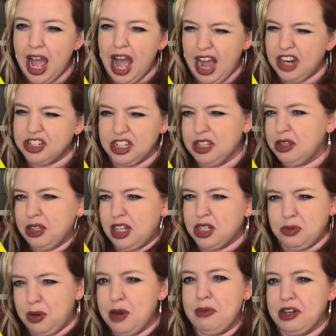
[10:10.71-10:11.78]
Actually, I think that's
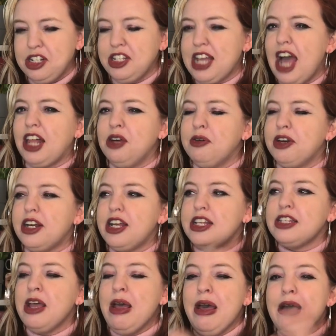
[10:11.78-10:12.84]
pretty much exactly what it is.